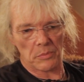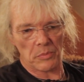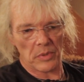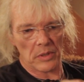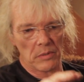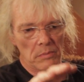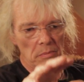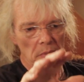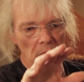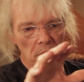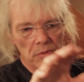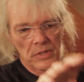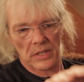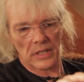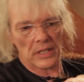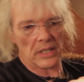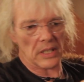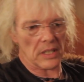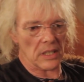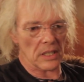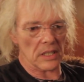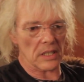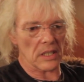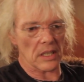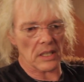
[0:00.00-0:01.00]
but mostly
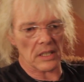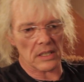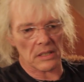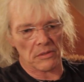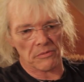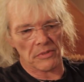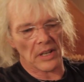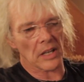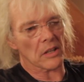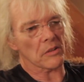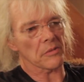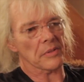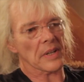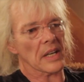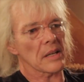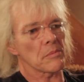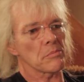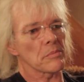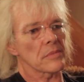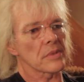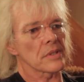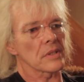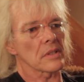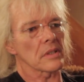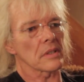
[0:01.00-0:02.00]
he has valve
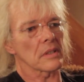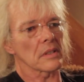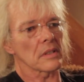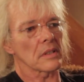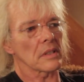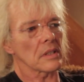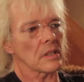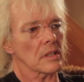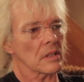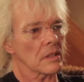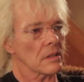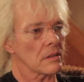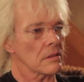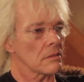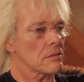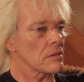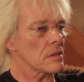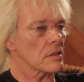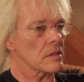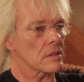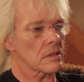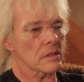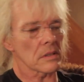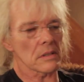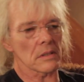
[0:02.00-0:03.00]
amps, and he
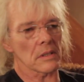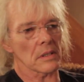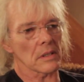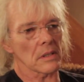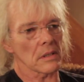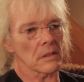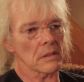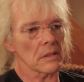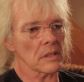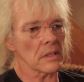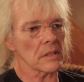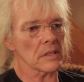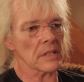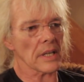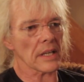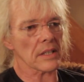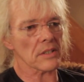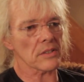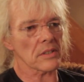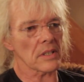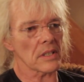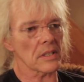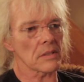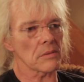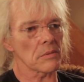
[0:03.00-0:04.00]
uses these
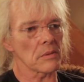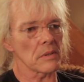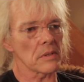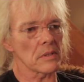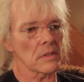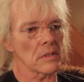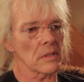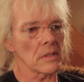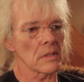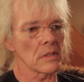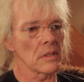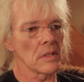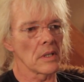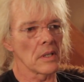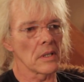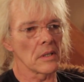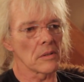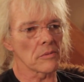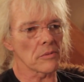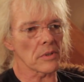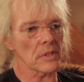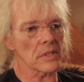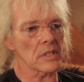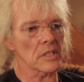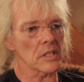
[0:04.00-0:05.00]
Axjets, which are
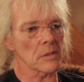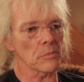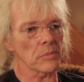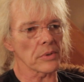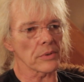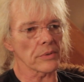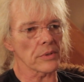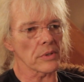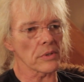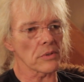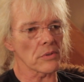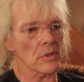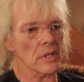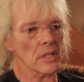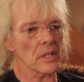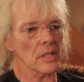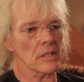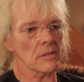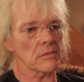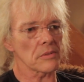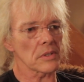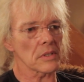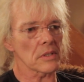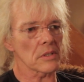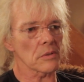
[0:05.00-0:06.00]
very simple to
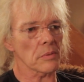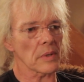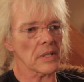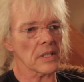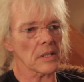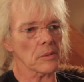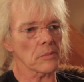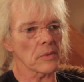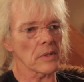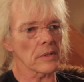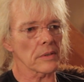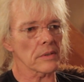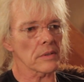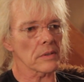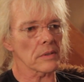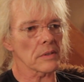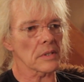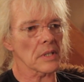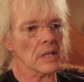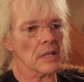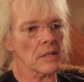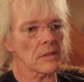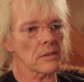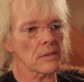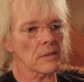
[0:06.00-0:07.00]
drive, just 20 watts or so,
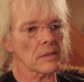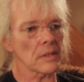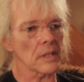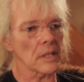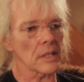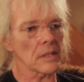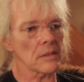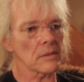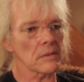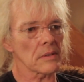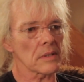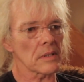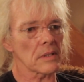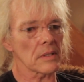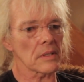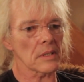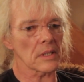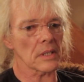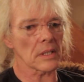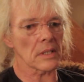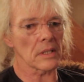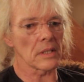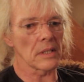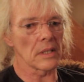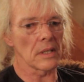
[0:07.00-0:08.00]
you know, and
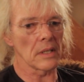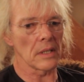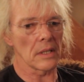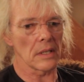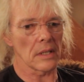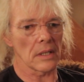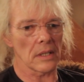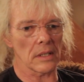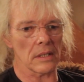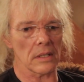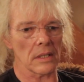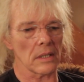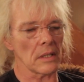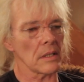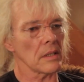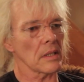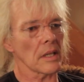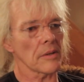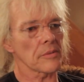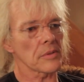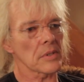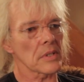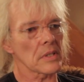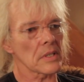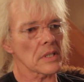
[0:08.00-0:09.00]
he
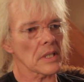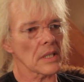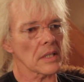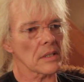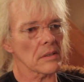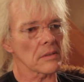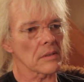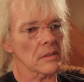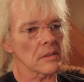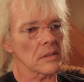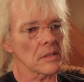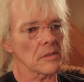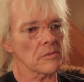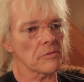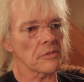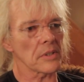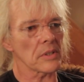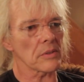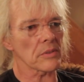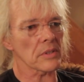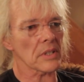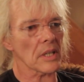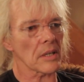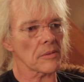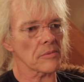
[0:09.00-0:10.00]
loves the sound and it
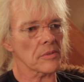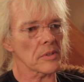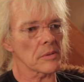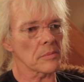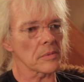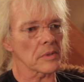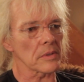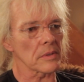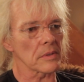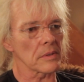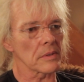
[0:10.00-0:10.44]
feels comfortable.